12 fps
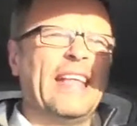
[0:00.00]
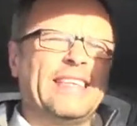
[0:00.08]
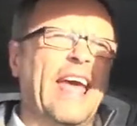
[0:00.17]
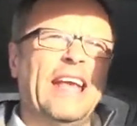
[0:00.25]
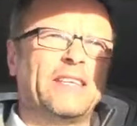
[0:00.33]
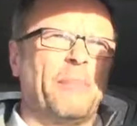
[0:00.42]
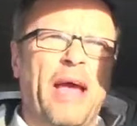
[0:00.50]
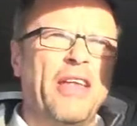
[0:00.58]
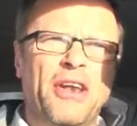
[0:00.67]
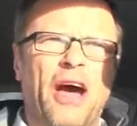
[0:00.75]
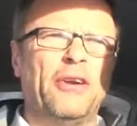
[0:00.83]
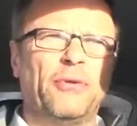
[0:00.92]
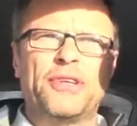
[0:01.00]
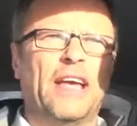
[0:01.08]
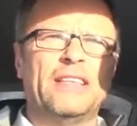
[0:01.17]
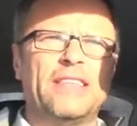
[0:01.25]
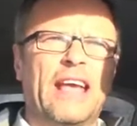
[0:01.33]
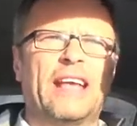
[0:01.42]
it takes about 9 or
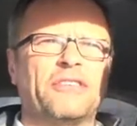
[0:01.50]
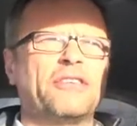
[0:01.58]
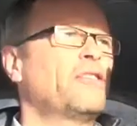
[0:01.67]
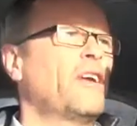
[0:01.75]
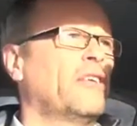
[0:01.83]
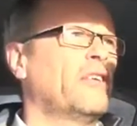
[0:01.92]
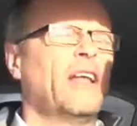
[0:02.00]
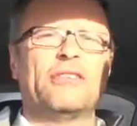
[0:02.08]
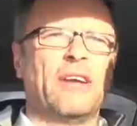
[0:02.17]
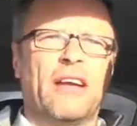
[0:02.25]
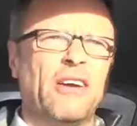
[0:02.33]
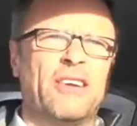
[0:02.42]
10 seconds to charge an electric car,